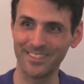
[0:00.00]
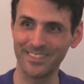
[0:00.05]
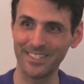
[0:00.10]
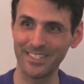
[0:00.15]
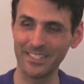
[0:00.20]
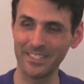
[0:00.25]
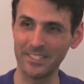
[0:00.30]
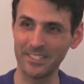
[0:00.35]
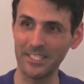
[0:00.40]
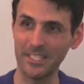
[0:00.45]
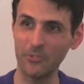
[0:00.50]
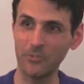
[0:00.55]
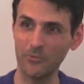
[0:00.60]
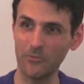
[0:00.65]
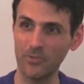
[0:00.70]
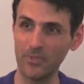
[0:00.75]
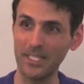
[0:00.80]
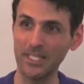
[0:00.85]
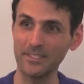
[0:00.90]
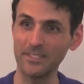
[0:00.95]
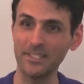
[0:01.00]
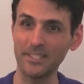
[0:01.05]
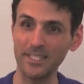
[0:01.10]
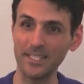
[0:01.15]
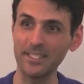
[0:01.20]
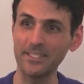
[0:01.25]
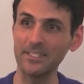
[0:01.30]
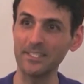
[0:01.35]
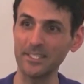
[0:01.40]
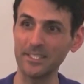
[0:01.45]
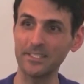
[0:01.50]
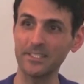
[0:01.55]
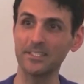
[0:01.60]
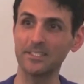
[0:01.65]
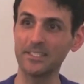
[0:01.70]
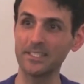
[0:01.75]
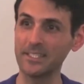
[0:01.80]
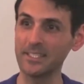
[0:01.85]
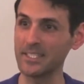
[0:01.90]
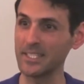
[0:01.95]
instead of letting it
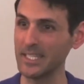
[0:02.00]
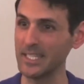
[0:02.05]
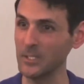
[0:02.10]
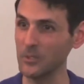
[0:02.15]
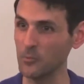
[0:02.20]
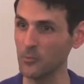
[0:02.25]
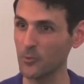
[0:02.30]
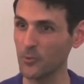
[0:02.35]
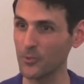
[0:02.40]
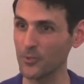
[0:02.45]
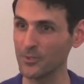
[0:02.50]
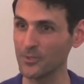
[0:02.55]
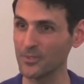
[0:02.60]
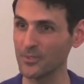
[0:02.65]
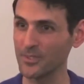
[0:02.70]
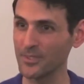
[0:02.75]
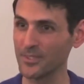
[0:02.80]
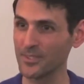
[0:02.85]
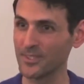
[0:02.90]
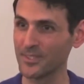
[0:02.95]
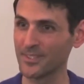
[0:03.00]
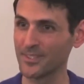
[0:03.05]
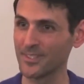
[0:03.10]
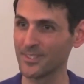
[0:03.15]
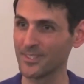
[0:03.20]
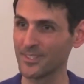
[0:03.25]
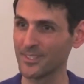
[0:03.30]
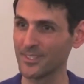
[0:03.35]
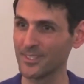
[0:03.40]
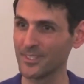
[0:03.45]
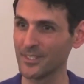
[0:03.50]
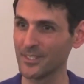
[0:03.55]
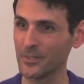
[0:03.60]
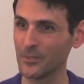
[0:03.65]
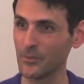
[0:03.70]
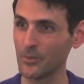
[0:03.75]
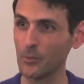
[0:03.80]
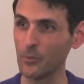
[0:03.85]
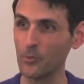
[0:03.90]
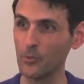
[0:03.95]
sink inward,
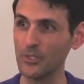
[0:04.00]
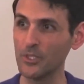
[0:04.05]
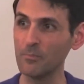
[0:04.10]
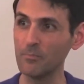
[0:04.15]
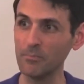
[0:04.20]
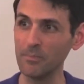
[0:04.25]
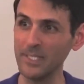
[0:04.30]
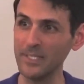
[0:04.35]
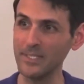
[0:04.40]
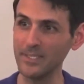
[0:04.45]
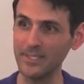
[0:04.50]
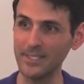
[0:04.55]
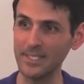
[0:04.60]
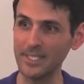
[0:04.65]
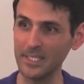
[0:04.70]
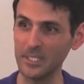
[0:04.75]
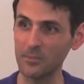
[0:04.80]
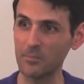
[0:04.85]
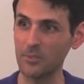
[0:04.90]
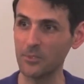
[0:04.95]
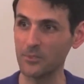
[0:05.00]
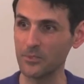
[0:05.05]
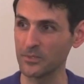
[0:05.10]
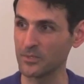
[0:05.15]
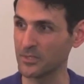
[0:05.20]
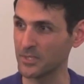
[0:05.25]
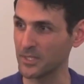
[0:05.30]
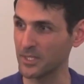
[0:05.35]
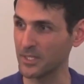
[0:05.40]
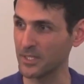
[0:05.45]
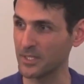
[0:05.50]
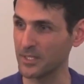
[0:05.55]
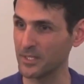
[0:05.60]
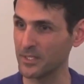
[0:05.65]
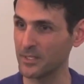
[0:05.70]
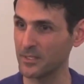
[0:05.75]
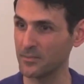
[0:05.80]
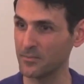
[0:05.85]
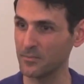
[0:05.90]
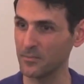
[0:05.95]
we would immediately experience
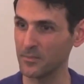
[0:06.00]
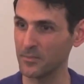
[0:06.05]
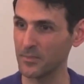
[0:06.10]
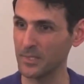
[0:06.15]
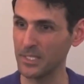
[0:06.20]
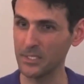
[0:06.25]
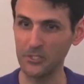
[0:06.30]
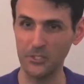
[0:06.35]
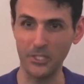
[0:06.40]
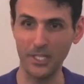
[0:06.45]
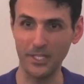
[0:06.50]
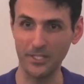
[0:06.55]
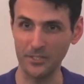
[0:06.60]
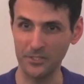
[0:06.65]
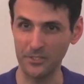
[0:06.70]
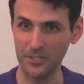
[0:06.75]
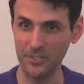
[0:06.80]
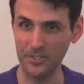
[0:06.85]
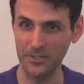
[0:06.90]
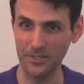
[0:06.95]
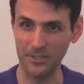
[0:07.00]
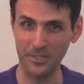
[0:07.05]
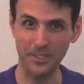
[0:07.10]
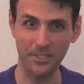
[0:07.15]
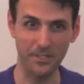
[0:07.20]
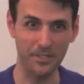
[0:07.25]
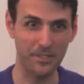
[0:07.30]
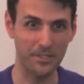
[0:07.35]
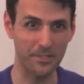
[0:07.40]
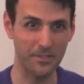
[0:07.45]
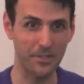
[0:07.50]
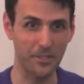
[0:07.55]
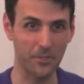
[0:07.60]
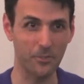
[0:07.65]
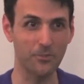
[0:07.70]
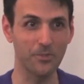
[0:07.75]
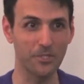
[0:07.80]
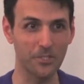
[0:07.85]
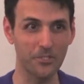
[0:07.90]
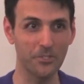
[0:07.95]
a change in the
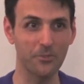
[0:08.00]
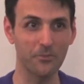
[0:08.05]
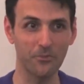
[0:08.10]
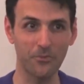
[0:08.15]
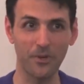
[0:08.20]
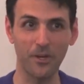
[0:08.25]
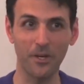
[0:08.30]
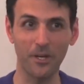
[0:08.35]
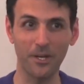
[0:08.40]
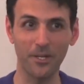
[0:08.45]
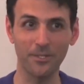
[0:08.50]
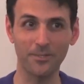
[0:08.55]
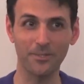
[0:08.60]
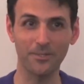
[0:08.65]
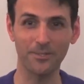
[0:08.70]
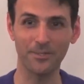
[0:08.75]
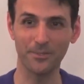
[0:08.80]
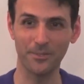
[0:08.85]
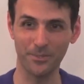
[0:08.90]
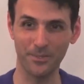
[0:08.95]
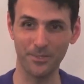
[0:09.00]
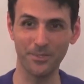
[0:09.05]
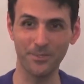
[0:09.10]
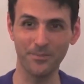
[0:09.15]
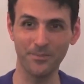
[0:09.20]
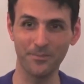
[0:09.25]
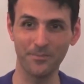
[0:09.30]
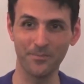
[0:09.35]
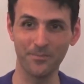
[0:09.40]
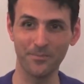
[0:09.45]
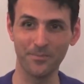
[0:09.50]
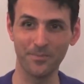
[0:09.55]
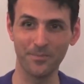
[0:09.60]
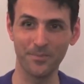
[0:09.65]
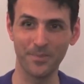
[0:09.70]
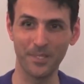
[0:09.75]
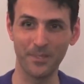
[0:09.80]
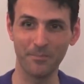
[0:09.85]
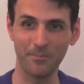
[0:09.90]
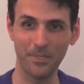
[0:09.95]
condition of our heart, you see?
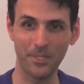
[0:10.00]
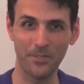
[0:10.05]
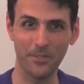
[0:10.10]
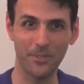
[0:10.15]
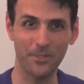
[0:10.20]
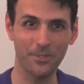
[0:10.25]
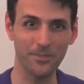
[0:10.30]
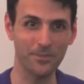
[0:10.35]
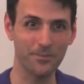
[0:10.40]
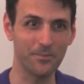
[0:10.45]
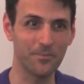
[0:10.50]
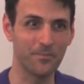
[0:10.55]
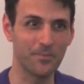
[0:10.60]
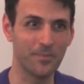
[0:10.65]
Because